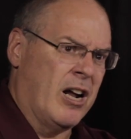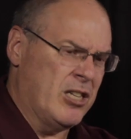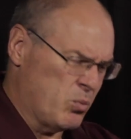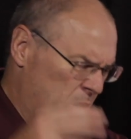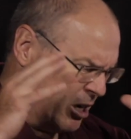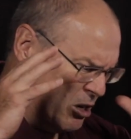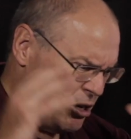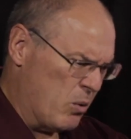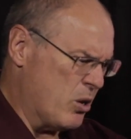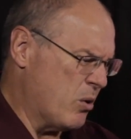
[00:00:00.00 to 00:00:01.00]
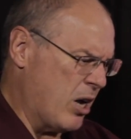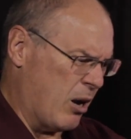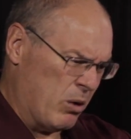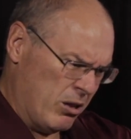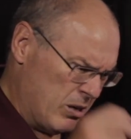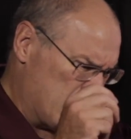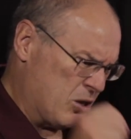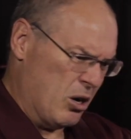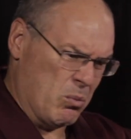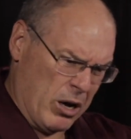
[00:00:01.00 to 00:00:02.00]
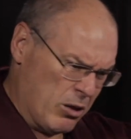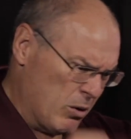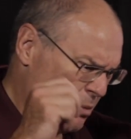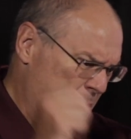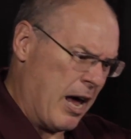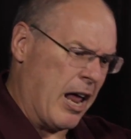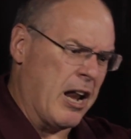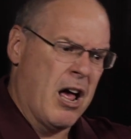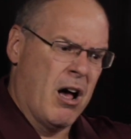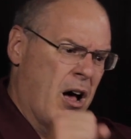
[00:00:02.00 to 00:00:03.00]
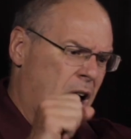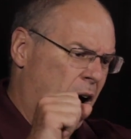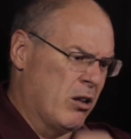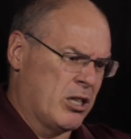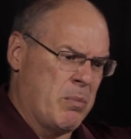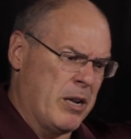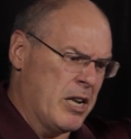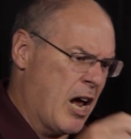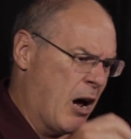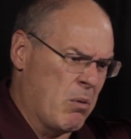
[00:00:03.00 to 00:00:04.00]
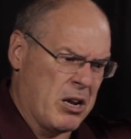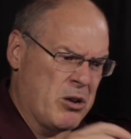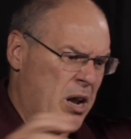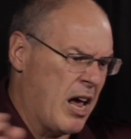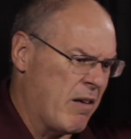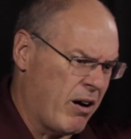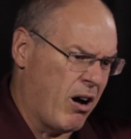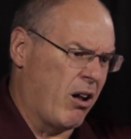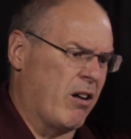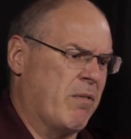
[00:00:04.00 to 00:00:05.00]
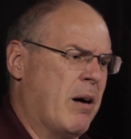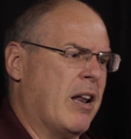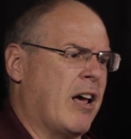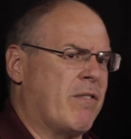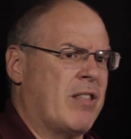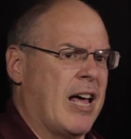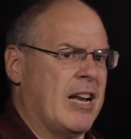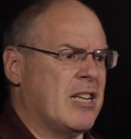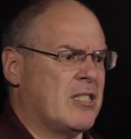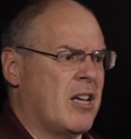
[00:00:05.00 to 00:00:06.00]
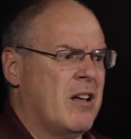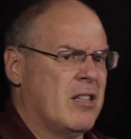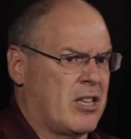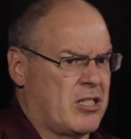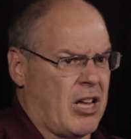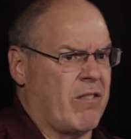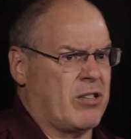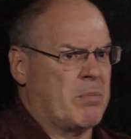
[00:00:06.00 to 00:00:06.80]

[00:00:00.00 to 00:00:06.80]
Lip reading: I just want to know you, God, whether it's good, whether it's bad. Ultimately, I want you to have all of my life. That is the soft